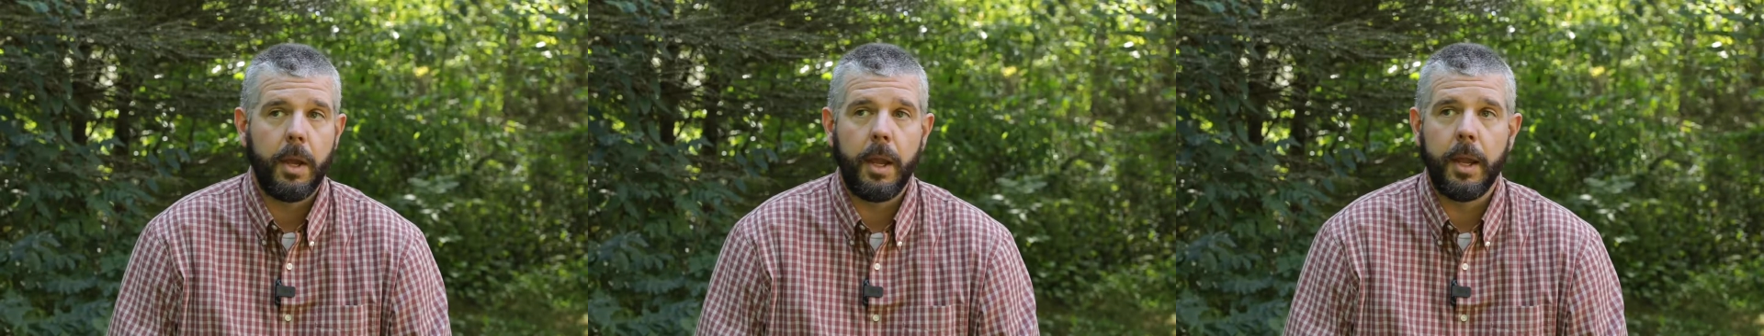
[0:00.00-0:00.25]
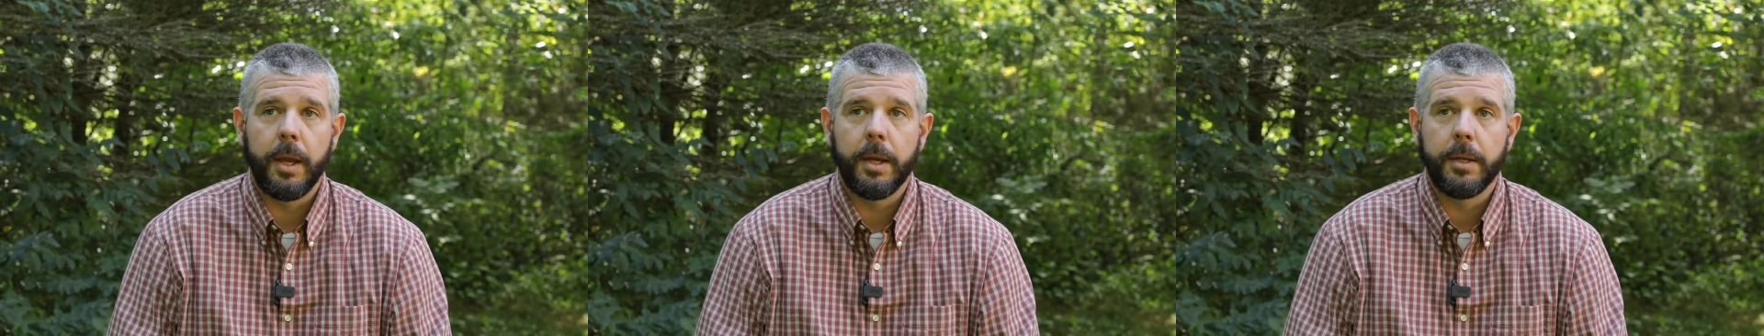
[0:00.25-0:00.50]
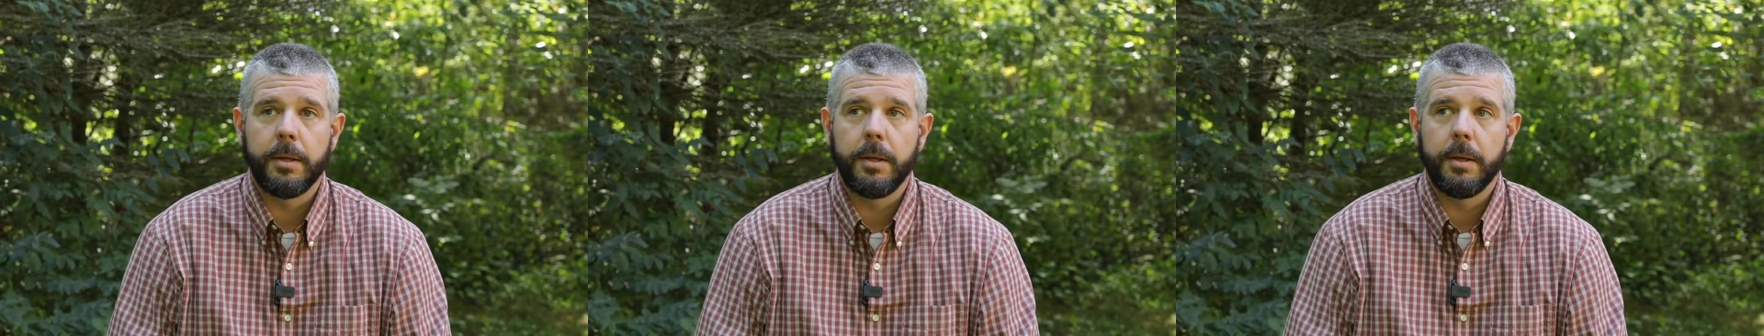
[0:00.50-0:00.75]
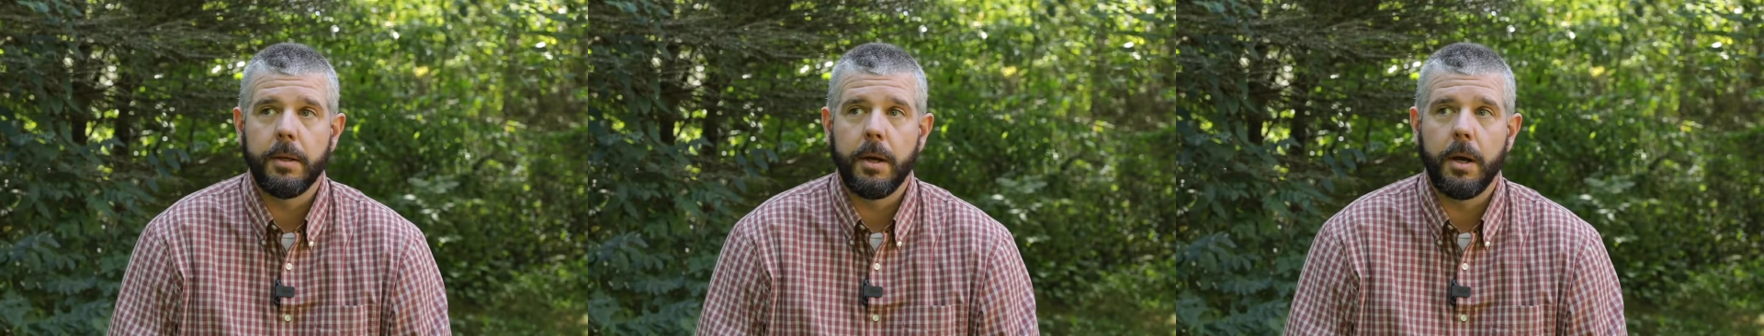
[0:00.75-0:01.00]
And
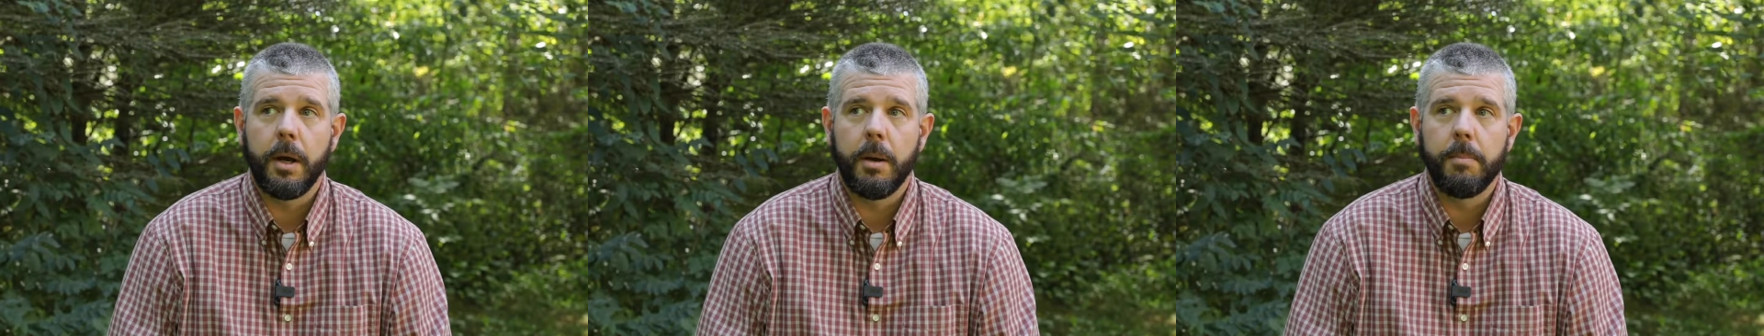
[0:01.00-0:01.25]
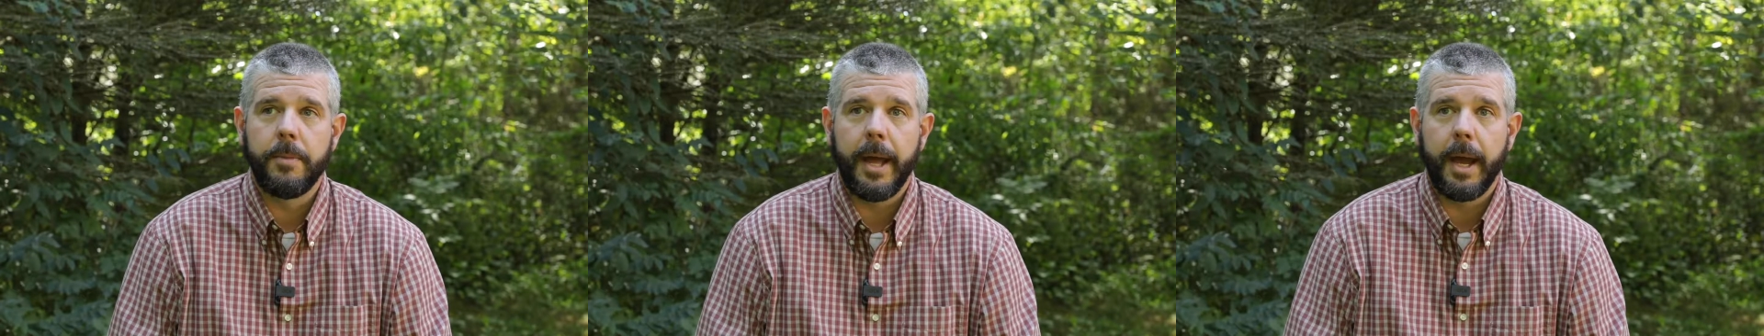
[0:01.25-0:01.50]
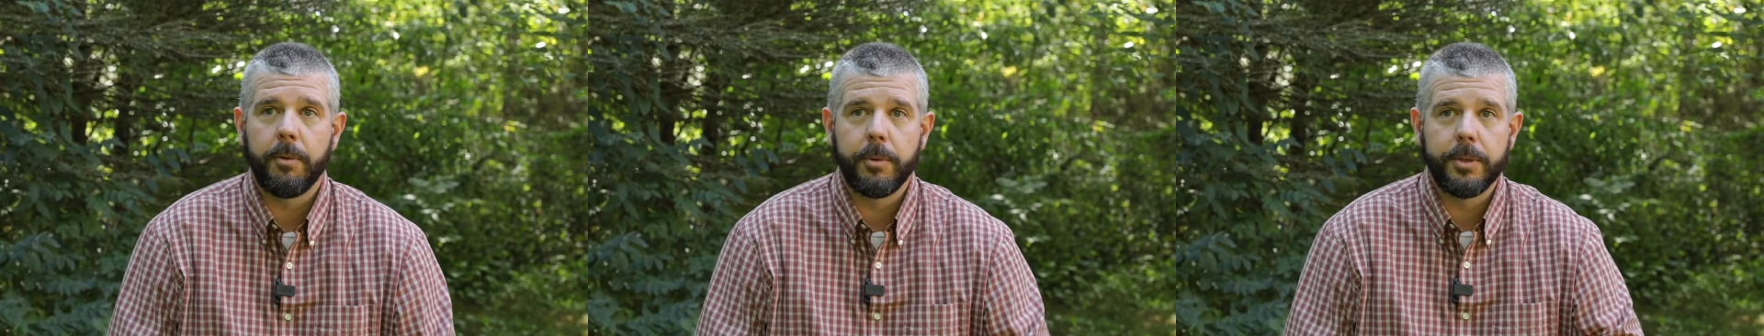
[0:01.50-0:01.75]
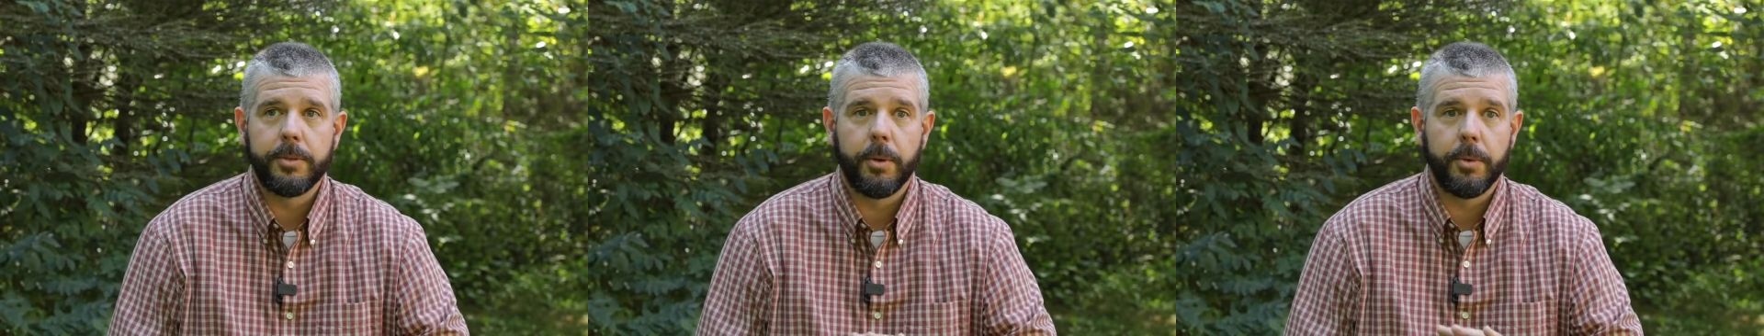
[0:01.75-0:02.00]
um, that
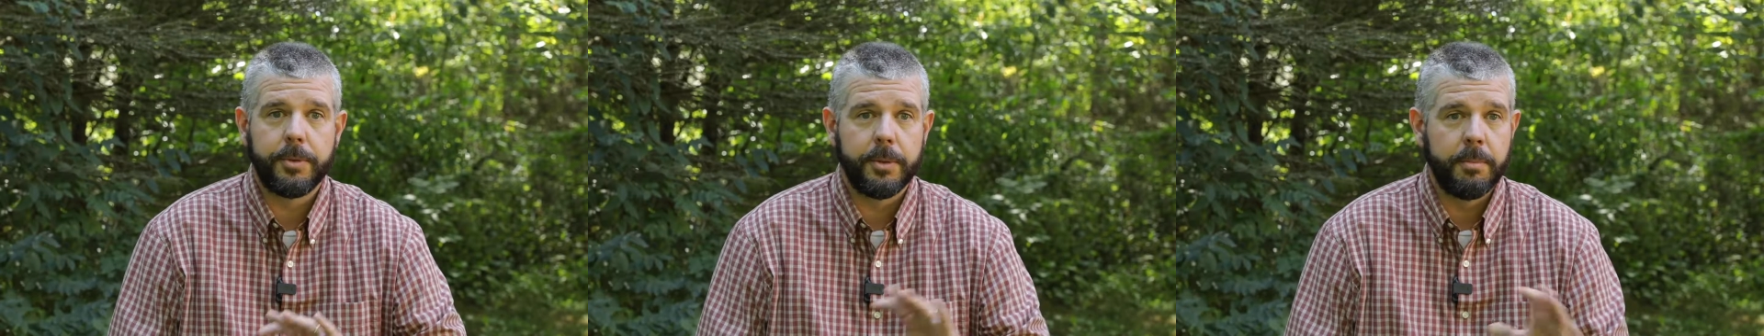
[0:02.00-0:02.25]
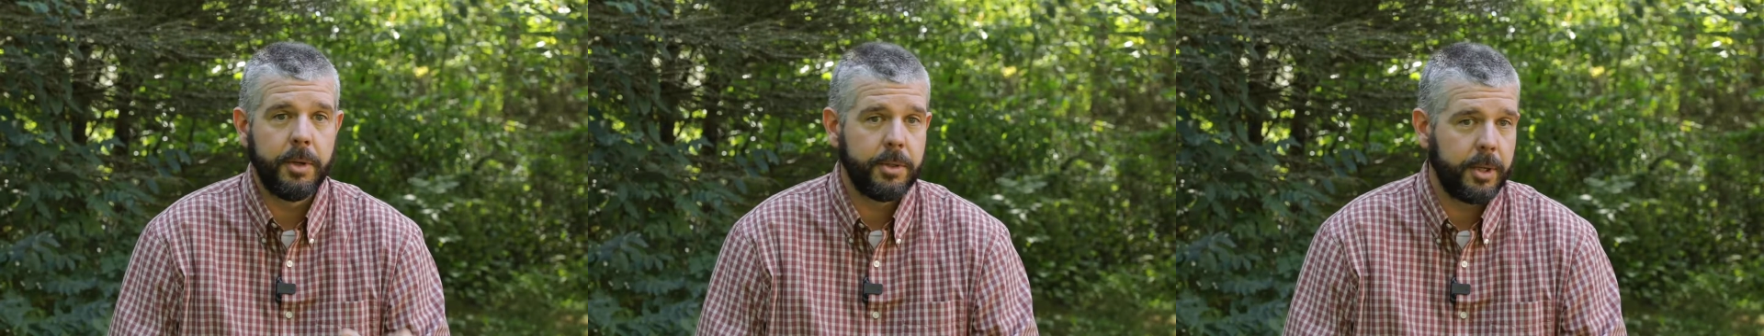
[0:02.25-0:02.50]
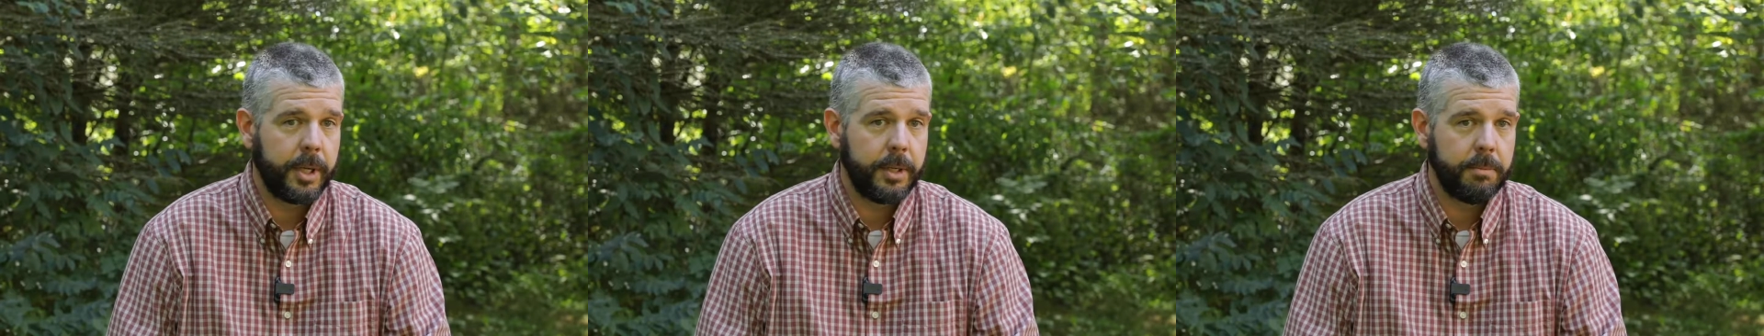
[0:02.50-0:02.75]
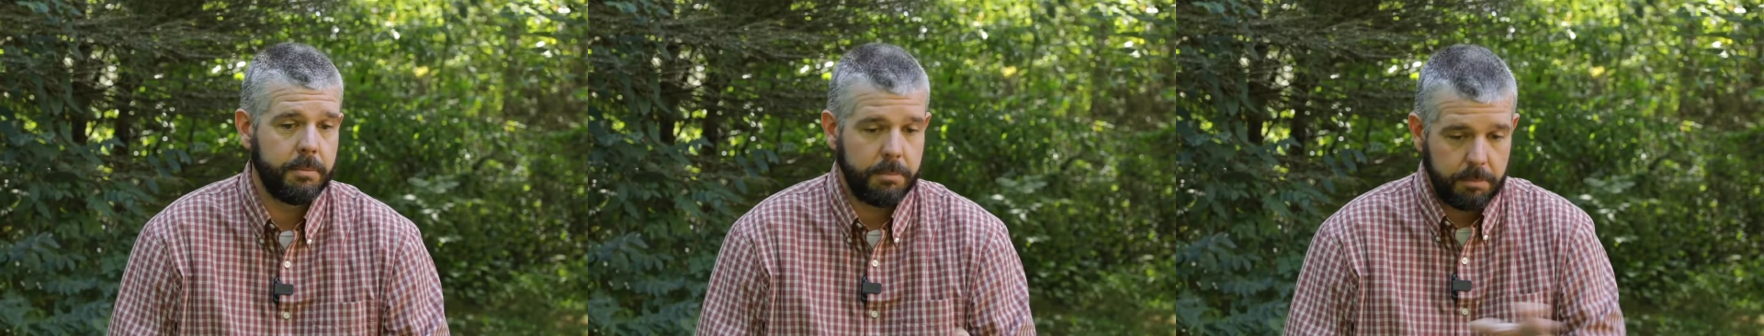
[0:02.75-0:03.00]
results in Michigan,